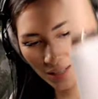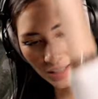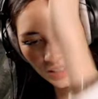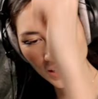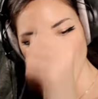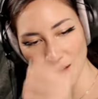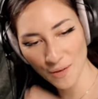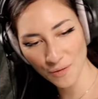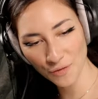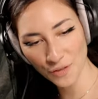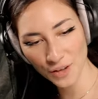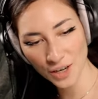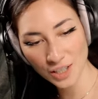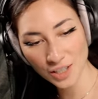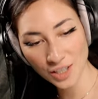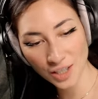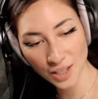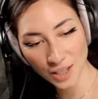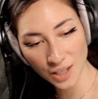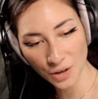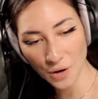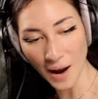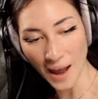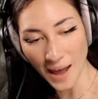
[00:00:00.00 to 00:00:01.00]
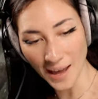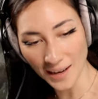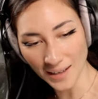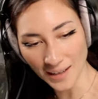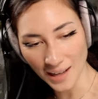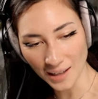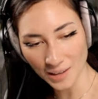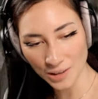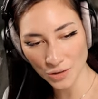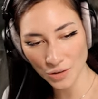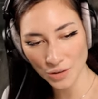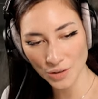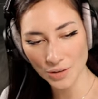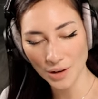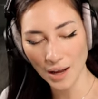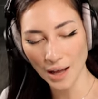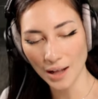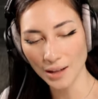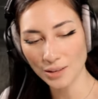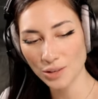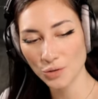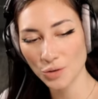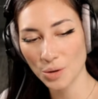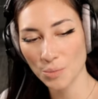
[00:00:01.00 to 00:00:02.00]
Yeah, finish Sekiro and Elden,
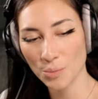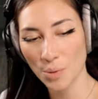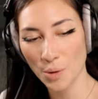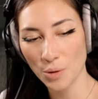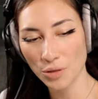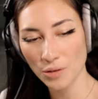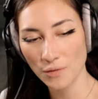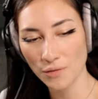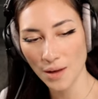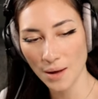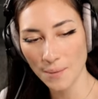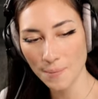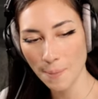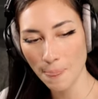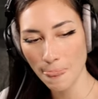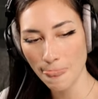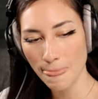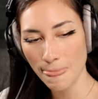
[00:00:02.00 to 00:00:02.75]
Elden Ring, both of them.